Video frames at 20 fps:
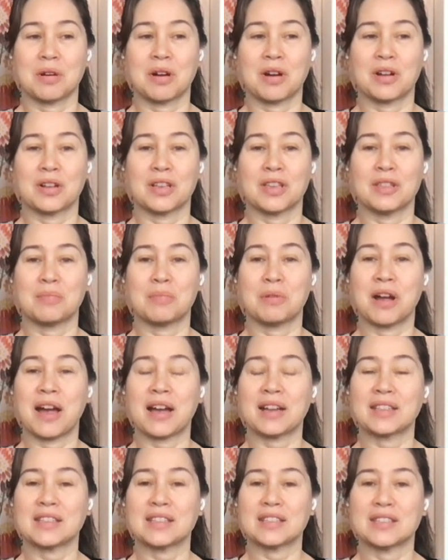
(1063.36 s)
Part of the
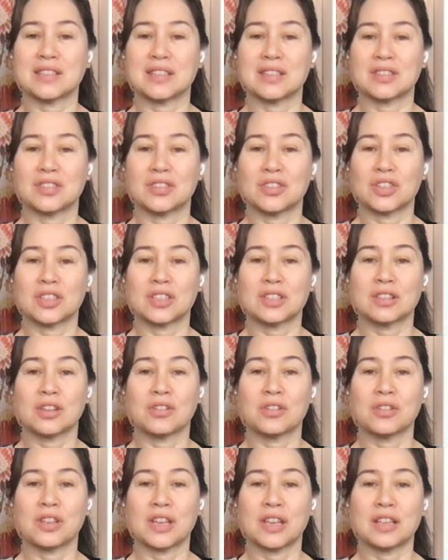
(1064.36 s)
practice is just
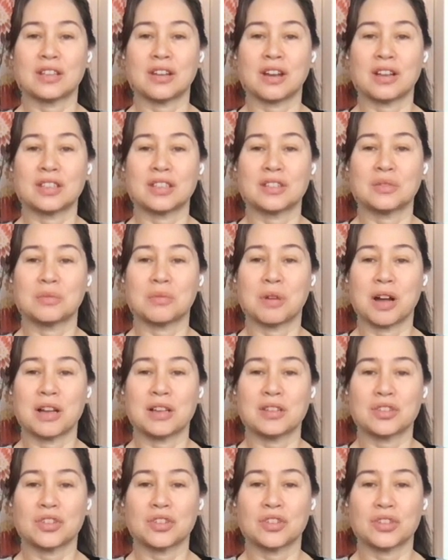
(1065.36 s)
learning not to
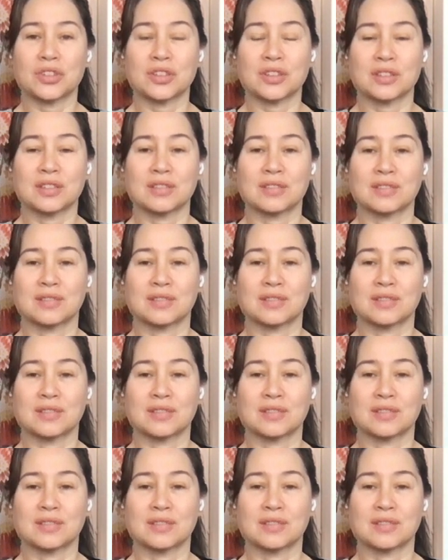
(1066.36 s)
rush,